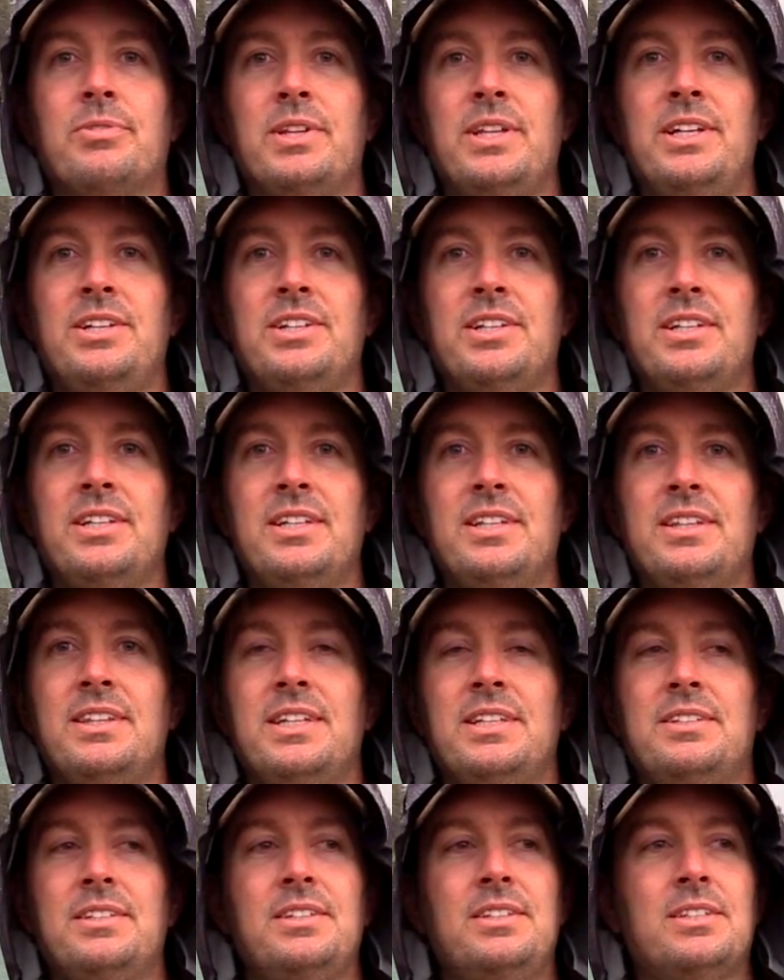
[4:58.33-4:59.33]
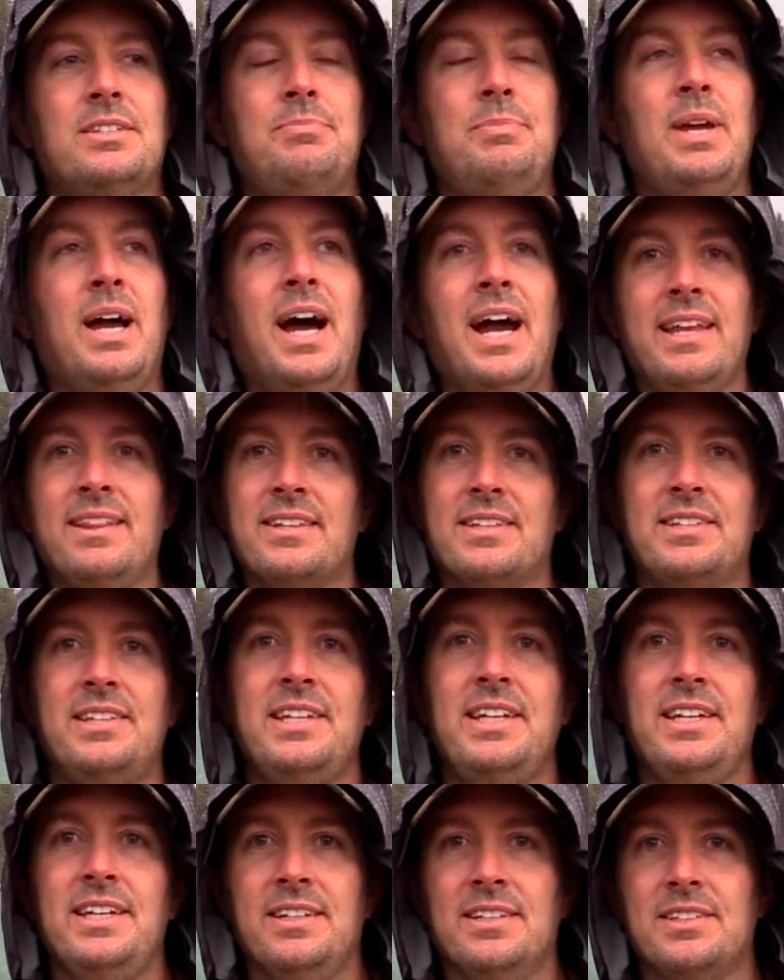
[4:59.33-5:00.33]
religion, this is behind the
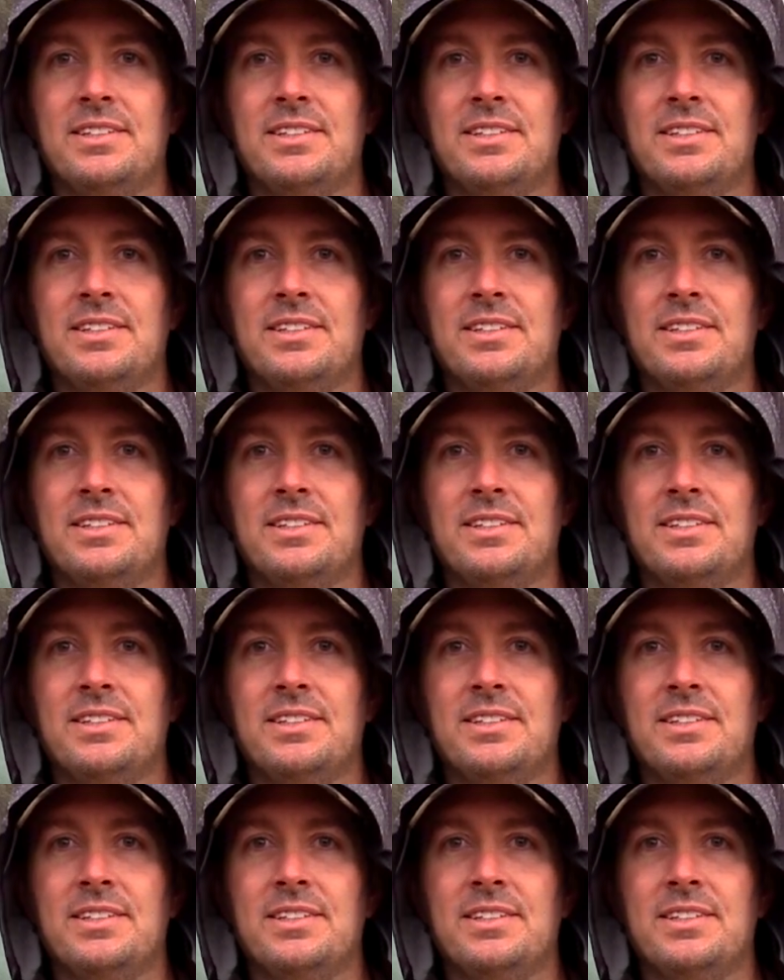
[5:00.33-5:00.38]
scenes.